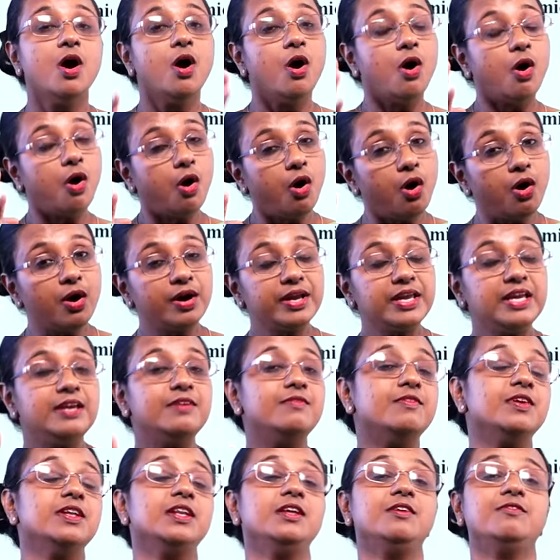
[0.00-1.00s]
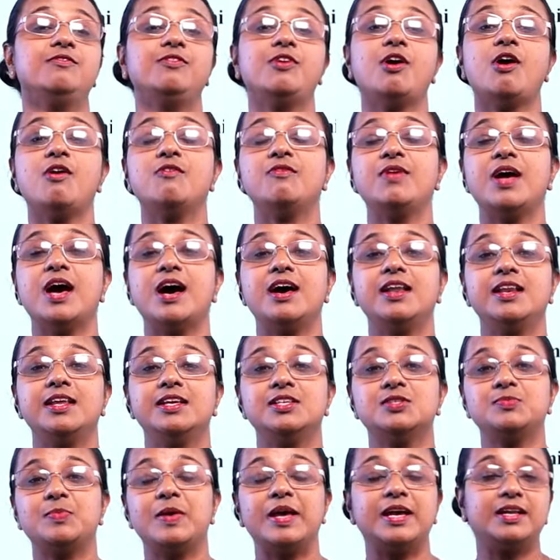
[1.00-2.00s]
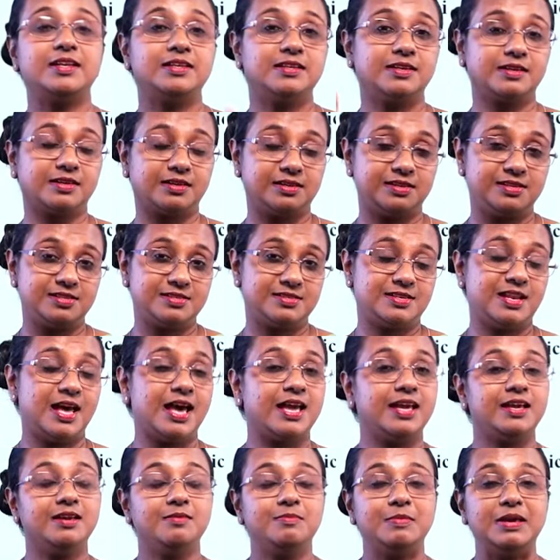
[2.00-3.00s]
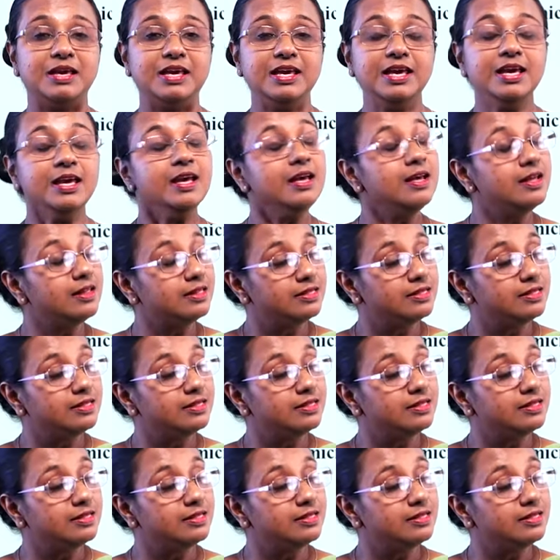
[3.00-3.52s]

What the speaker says: or even if you are wearing spectacles like me,